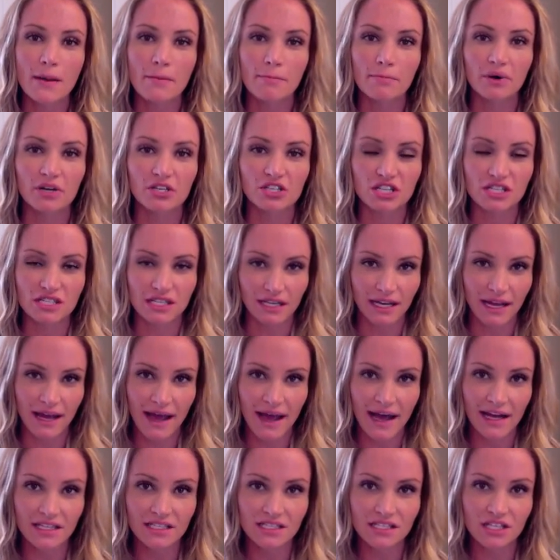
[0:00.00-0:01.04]
but just
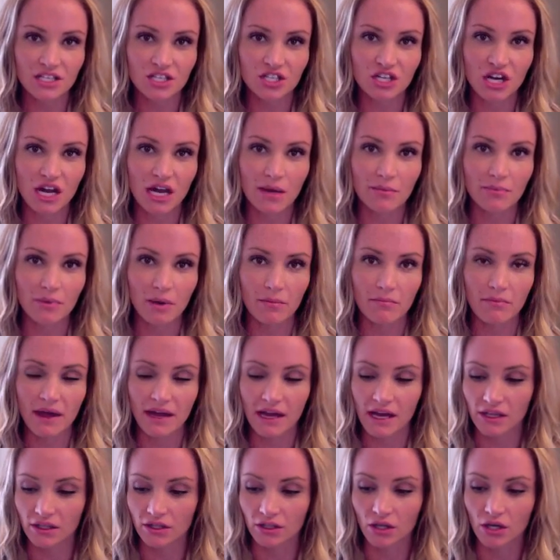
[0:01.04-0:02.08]
enhance the shape and make
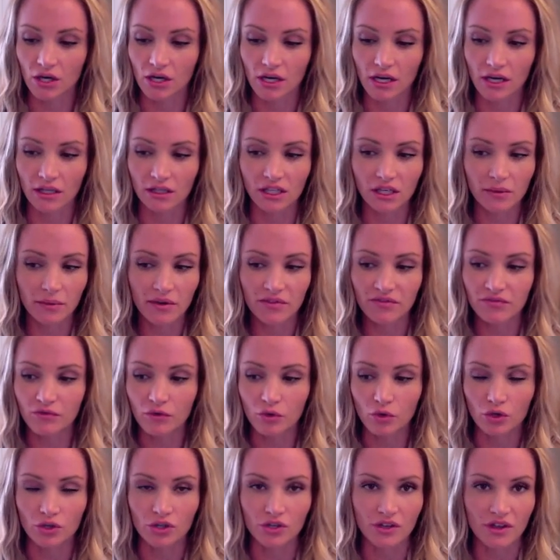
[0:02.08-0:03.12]
it look a little bit
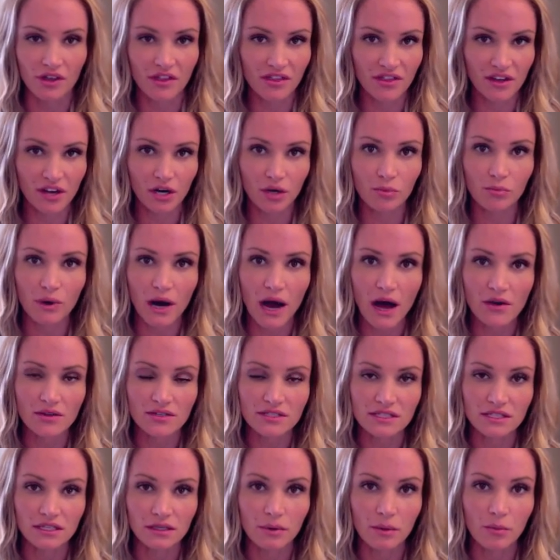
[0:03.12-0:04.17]
fuller, the thicker brows a
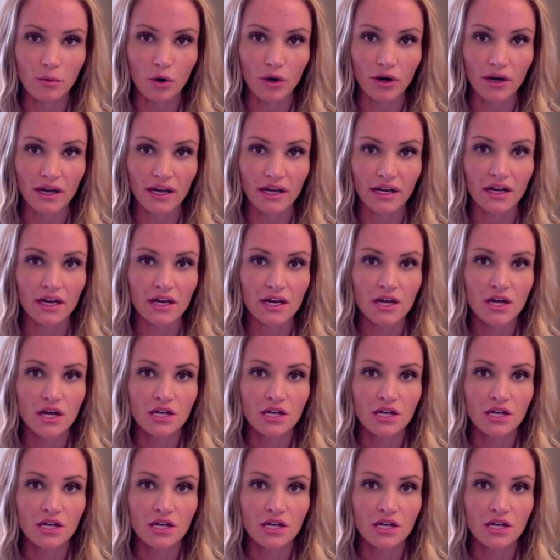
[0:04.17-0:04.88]
little bit more in.